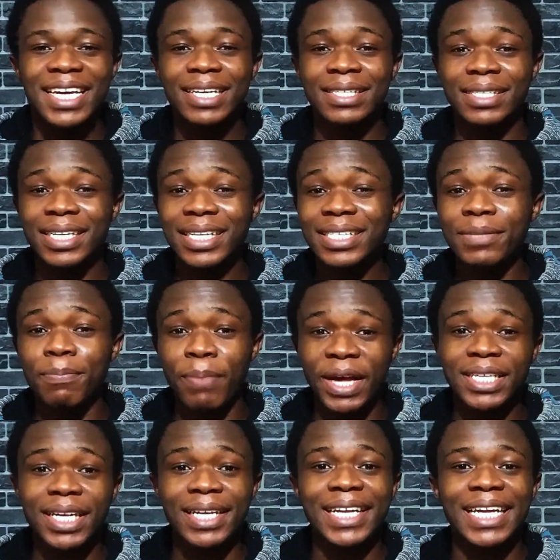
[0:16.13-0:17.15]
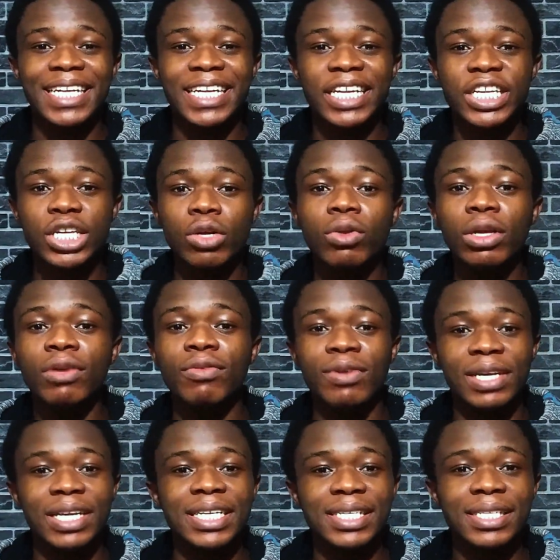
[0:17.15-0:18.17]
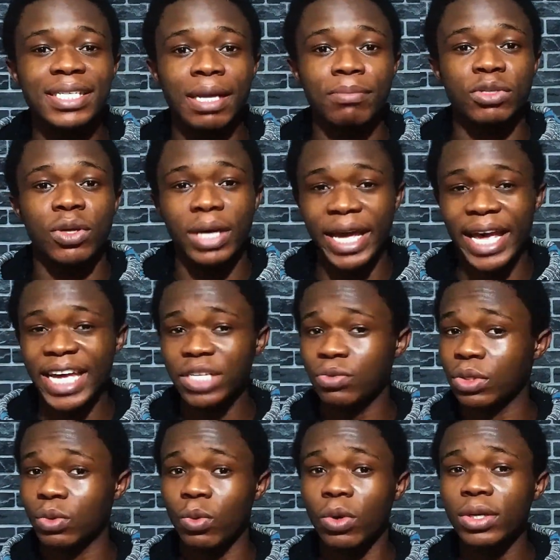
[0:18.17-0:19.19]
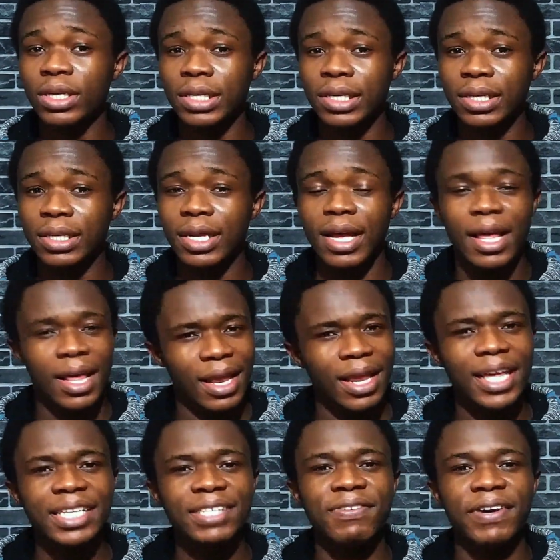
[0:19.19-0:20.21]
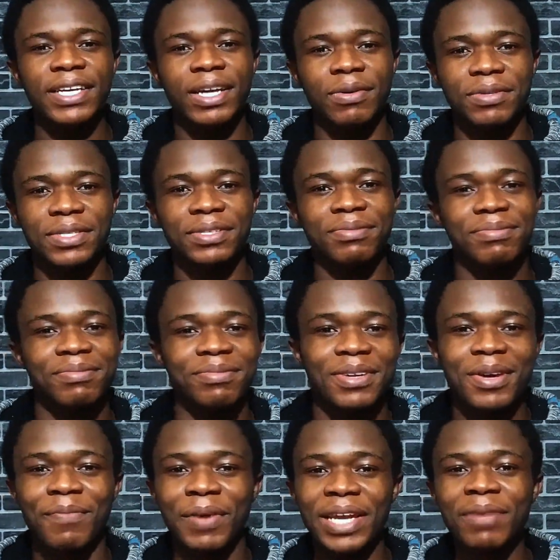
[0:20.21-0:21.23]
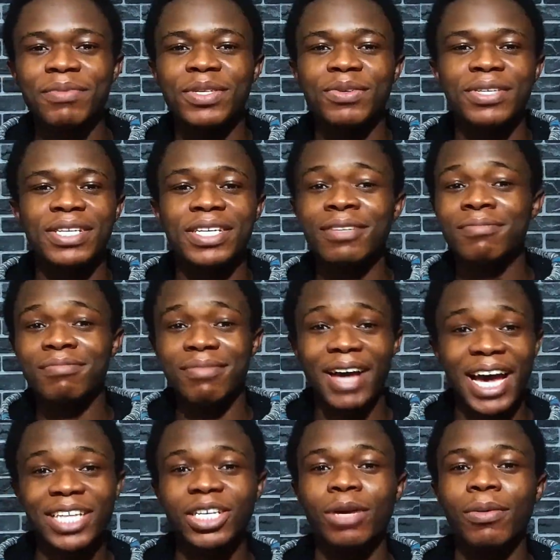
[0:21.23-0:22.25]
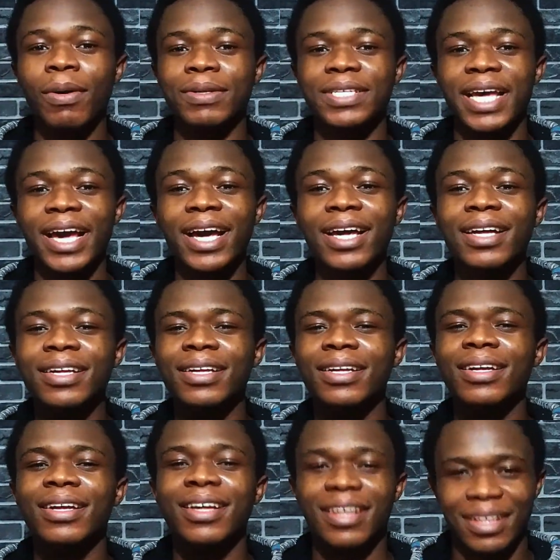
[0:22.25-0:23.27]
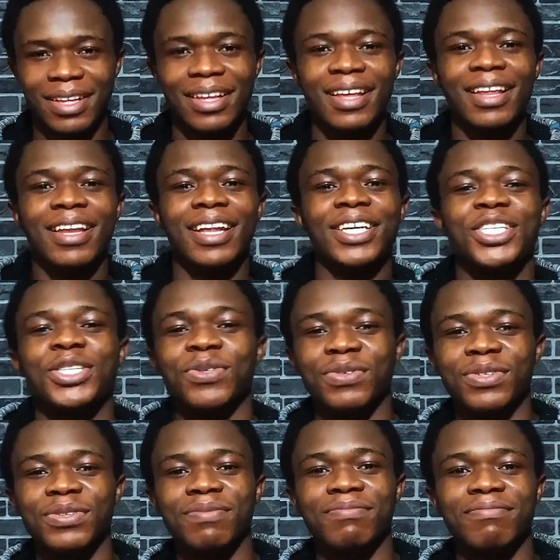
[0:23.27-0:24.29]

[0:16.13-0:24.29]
Is it better than the newly released Samsung S21? Let's find out. My name is Yudi, I talk about tech. Let's shoot.